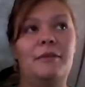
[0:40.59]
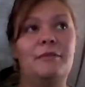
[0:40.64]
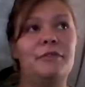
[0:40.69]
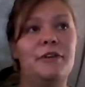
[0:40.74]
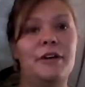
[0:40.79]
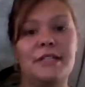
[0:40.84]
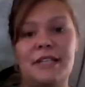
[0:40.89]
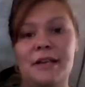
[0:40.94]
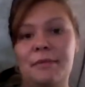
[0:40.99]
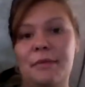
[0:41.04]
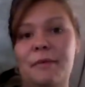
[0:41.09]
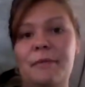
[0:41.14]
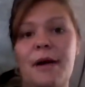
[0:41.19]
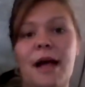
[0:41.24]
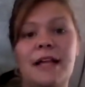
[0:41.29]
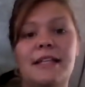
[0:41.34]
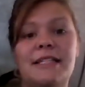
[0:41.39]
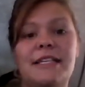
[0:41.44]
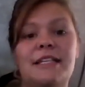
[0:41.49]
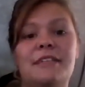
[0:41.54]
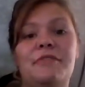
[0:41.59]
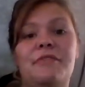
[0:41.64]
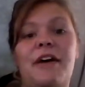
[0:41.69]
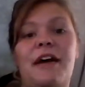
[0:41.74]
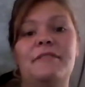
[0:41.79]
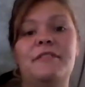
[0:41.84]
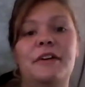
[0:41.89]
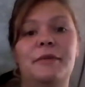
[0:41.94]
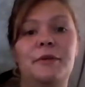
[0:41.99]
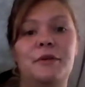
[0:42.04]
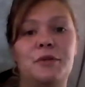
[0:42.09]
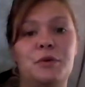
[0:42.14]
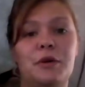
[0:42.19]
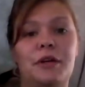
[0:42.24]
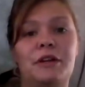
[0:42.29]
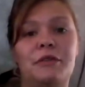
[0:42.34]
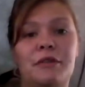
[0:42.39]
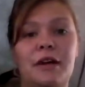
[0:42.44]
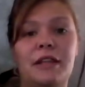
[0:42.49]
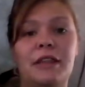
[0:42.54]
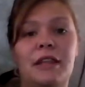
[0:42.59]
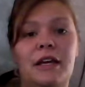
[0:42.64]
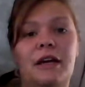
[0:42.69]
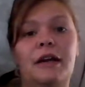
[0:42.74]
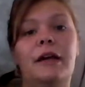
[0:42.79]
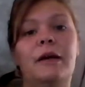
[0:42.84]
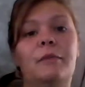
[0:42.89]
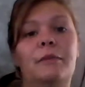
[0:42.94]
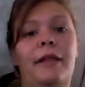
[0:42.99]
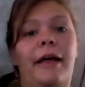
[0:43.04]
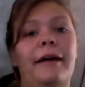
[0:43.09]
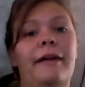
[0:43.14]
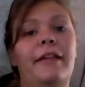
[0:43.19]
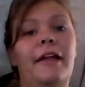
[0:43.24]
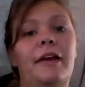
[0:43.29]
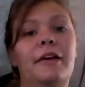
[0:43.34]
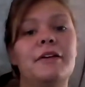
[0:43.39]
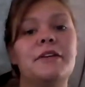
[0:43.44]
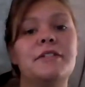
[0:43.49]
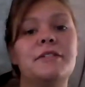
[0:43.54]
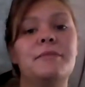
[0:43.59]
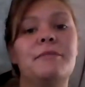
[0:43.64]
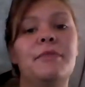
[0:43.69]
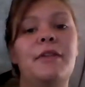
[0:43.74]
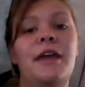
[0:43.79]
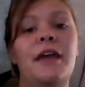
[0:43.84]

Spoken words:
For example, mine says 5W20 right there in black letters.